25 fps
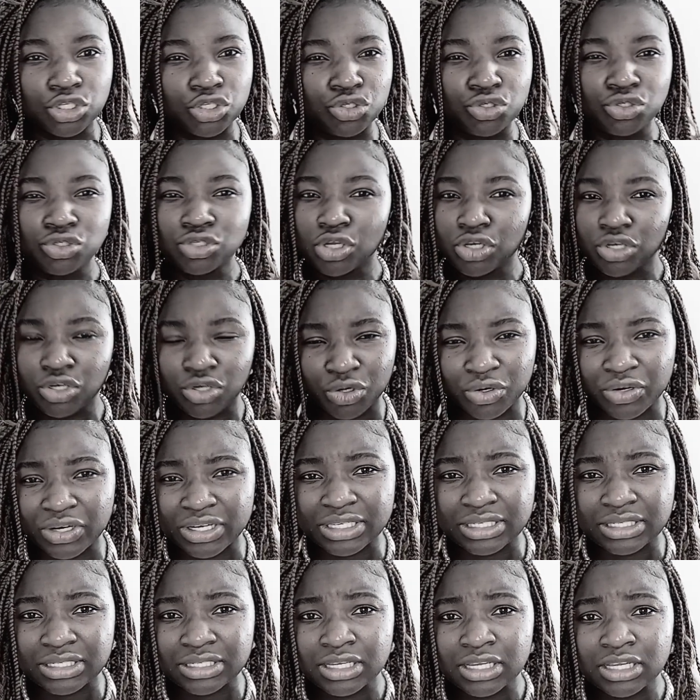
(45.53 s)
You don't know
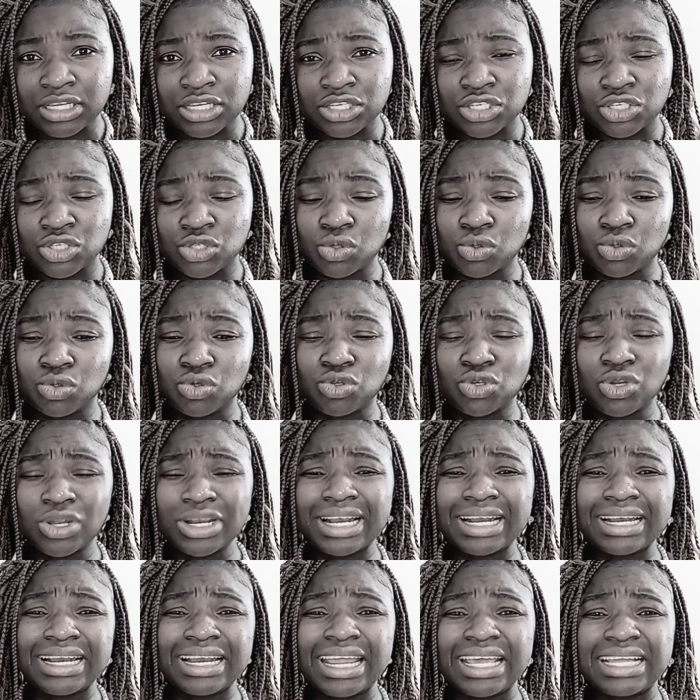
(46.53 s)
it. So do
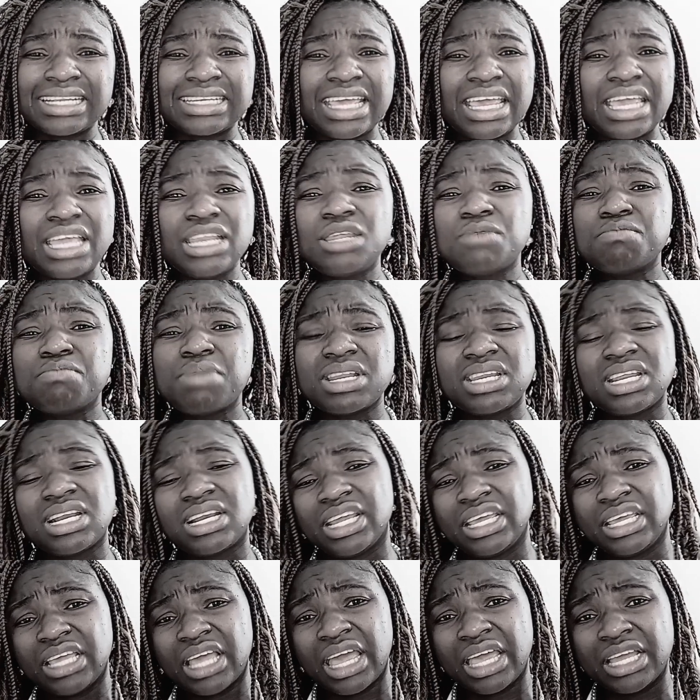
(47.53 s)
not let anybody
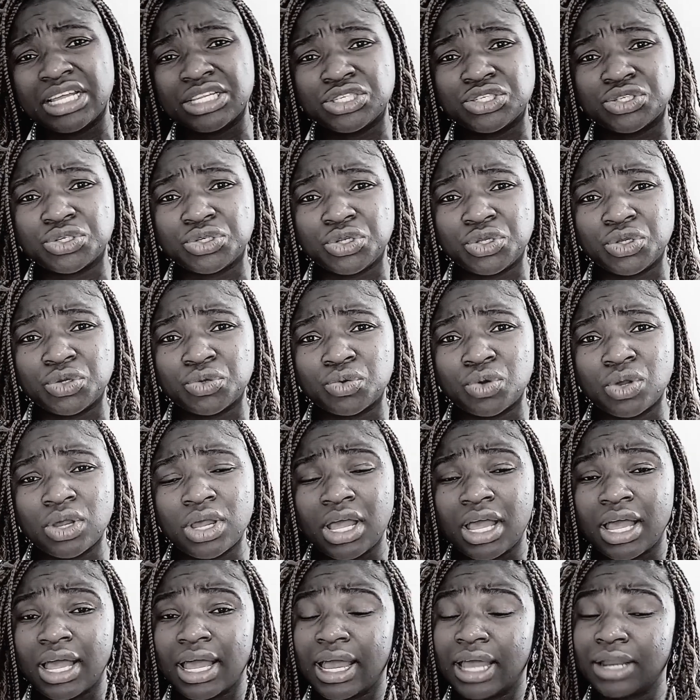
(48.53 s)
lay hands on you.
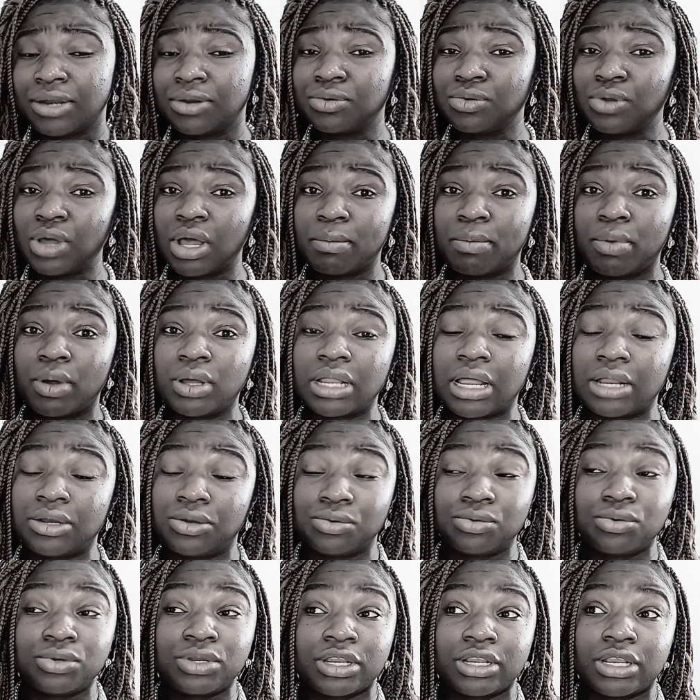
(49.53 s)
I don't know about, I
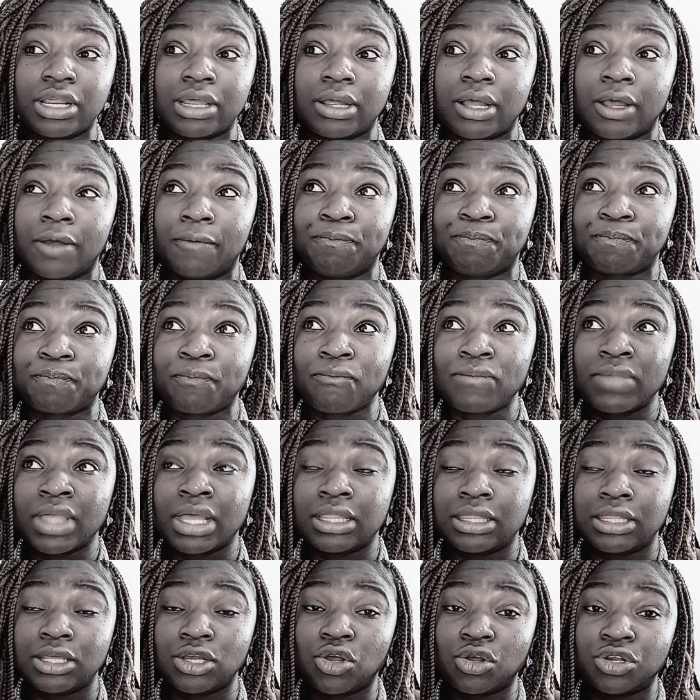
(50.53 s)
don't know the, um,
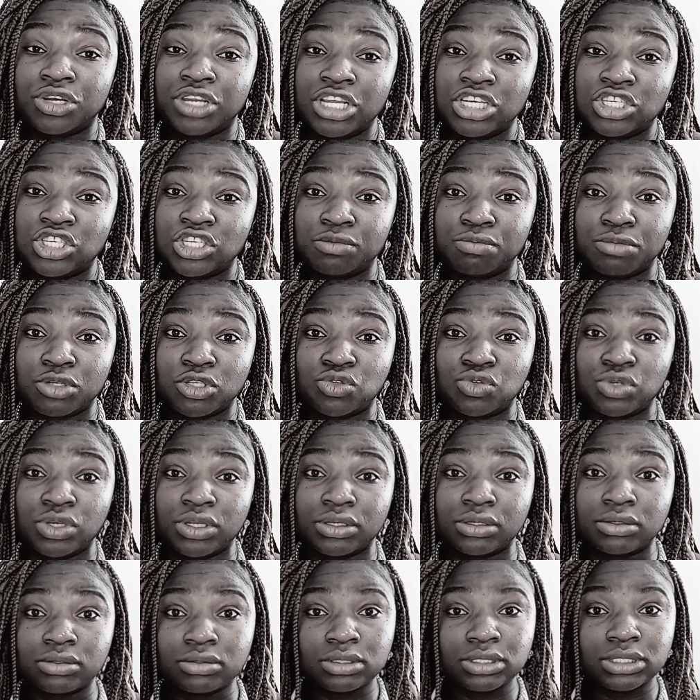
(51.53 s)
the connection
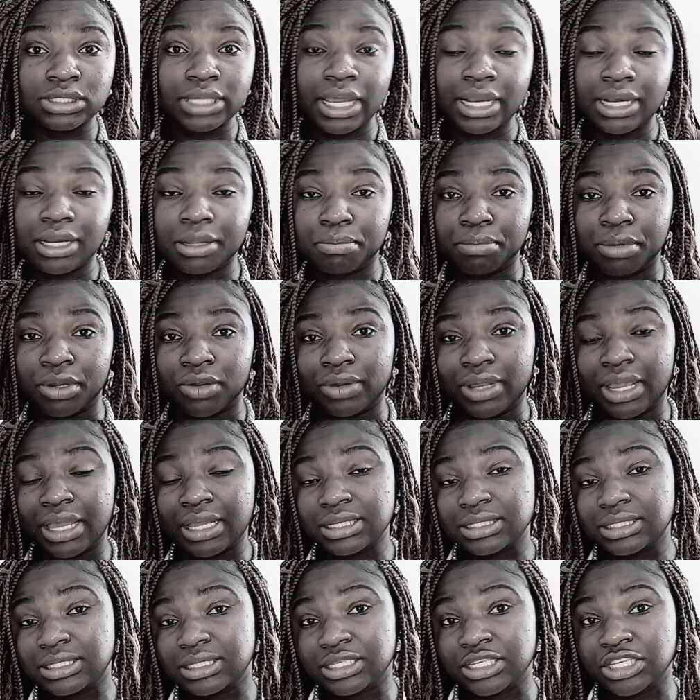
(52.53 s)
between Tyler Perry
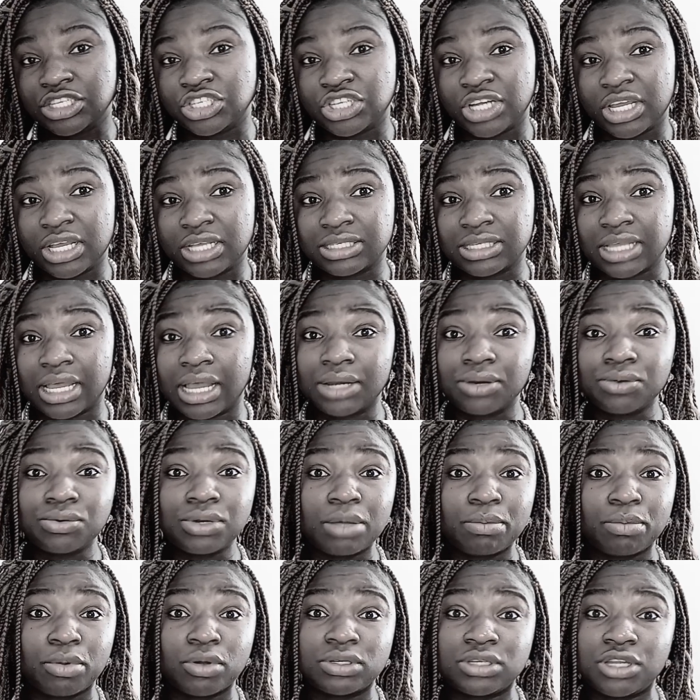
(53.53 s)
and T D Jakes. I don't
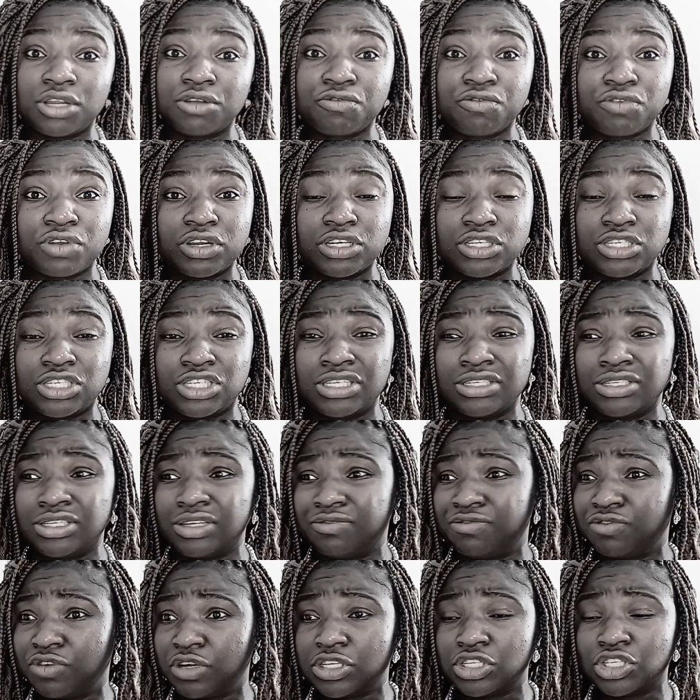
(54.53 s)
know about their
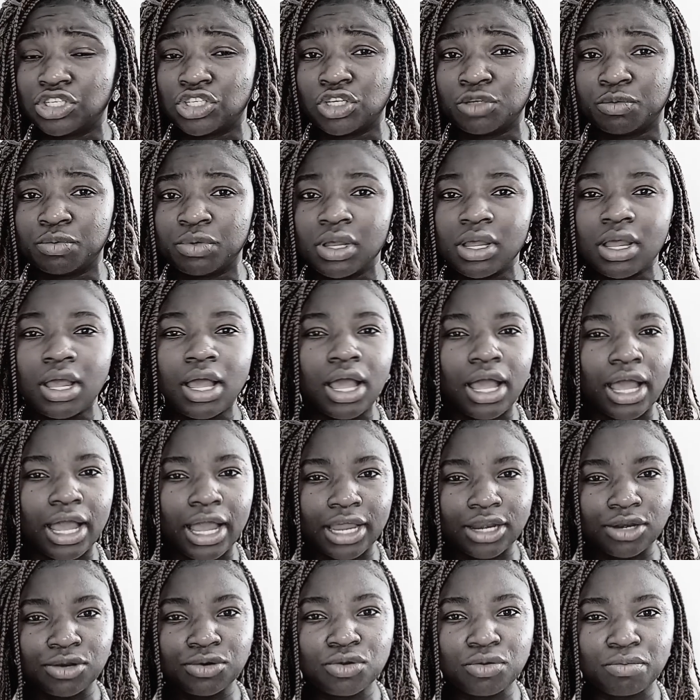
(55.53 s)
friendship.
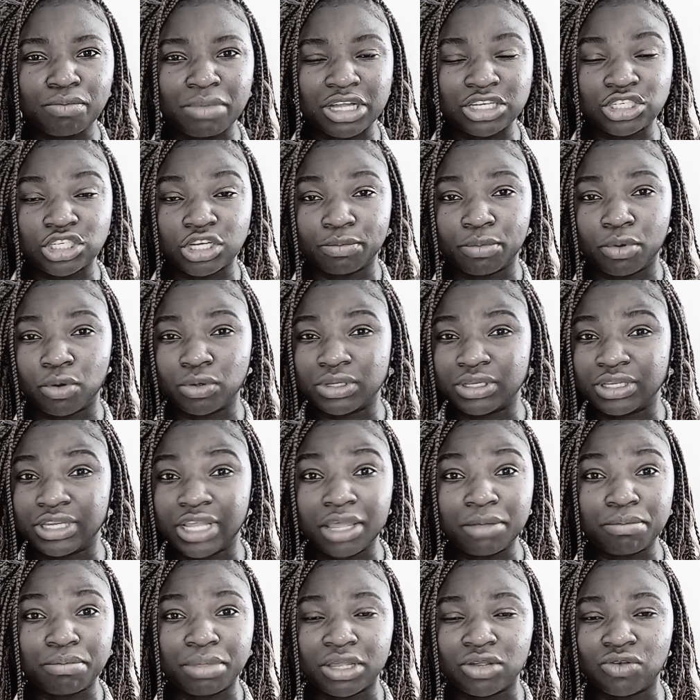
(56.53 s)
I don't know much about
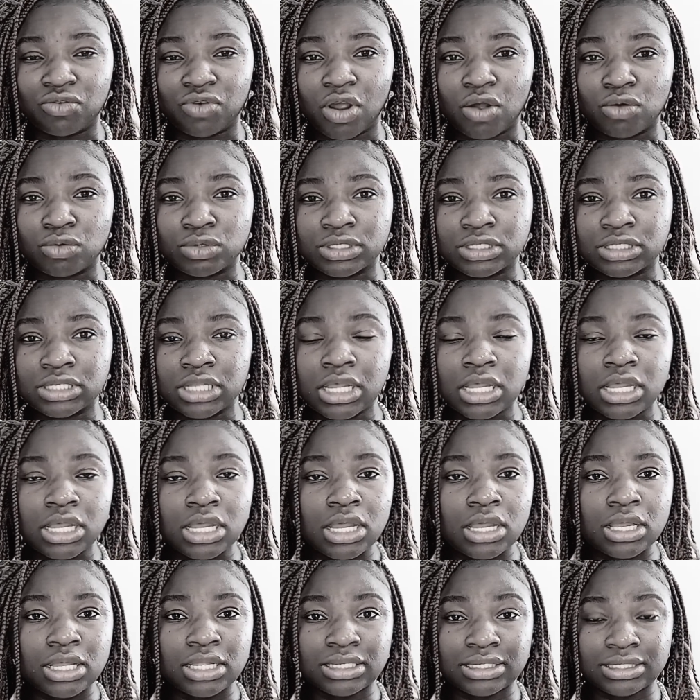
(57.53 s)
their backgrounds
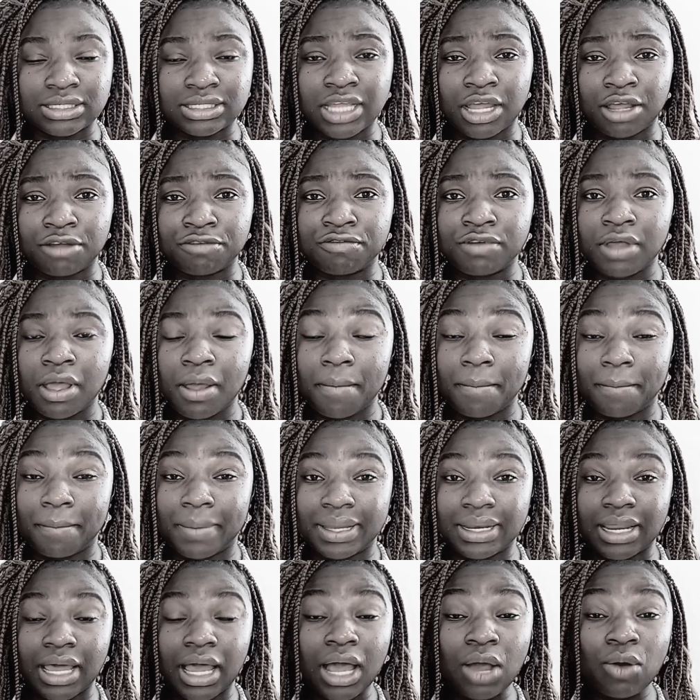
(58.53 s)
and stuff.
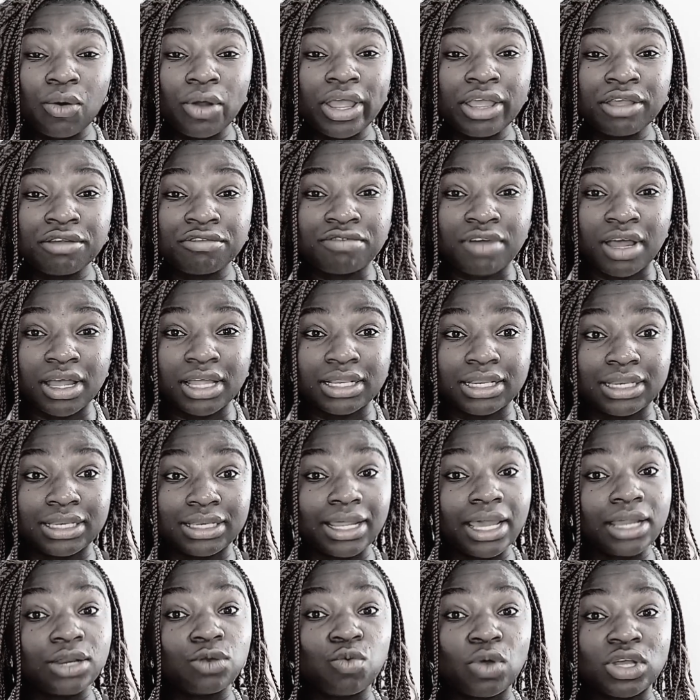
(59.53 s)
But however,
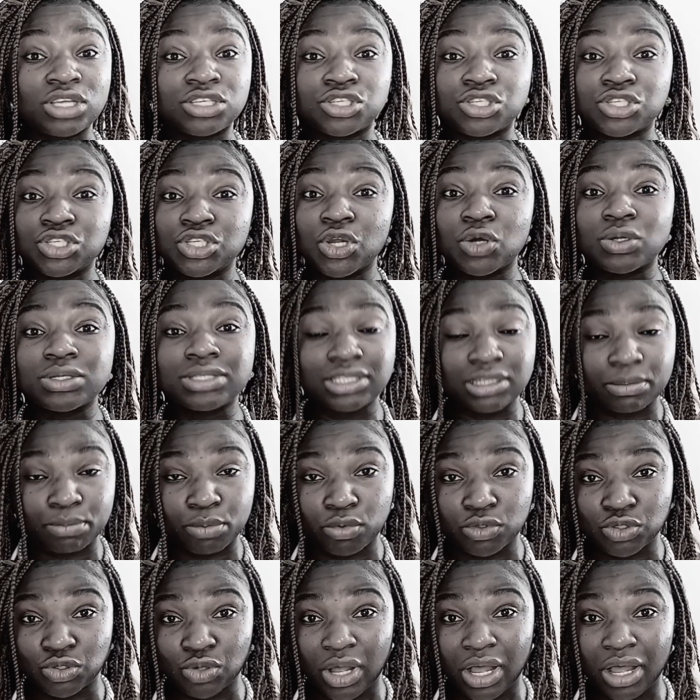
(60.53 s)
that was not
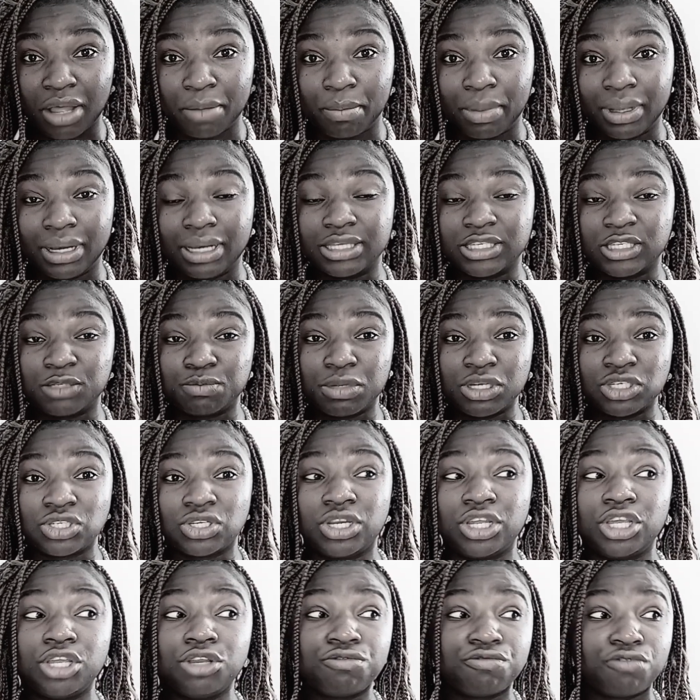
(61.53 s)
supposed to happen,
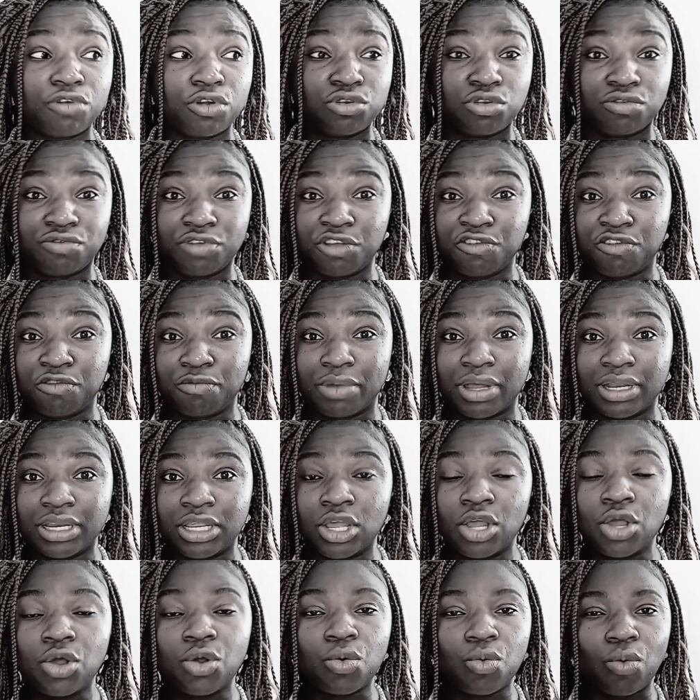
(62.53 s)
especially in front of everybody.